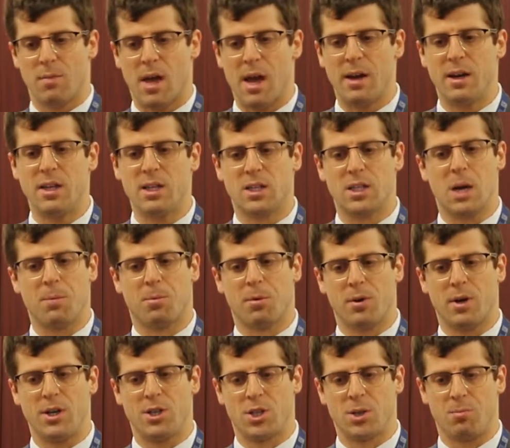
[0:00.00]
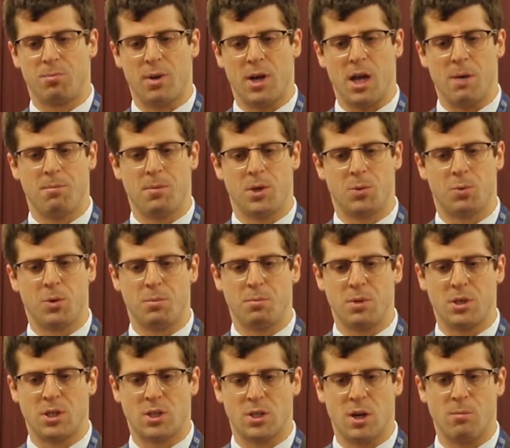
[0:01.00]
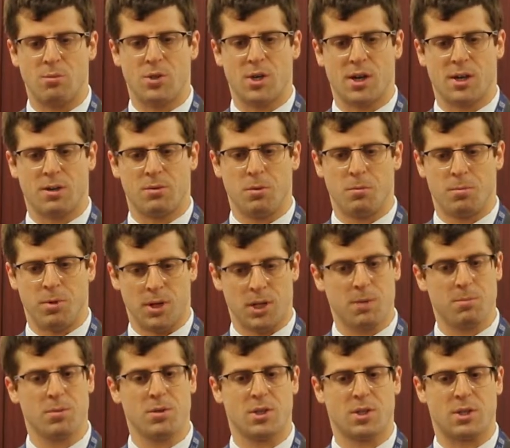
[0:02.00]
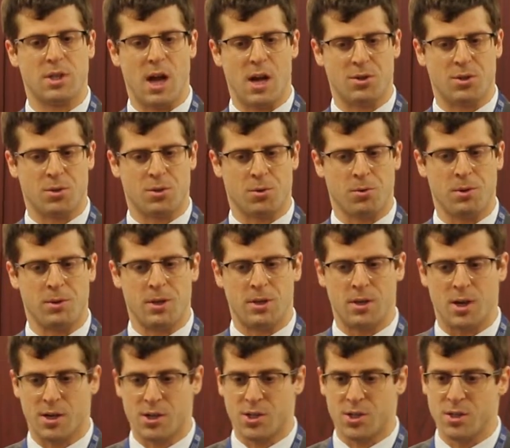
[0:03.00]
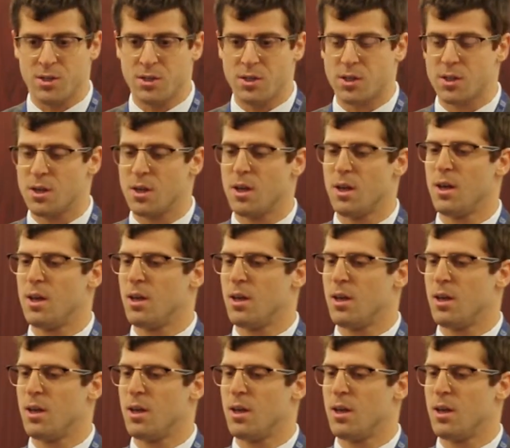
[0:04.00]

Any separation payment will be subject to applicable statutory deductions.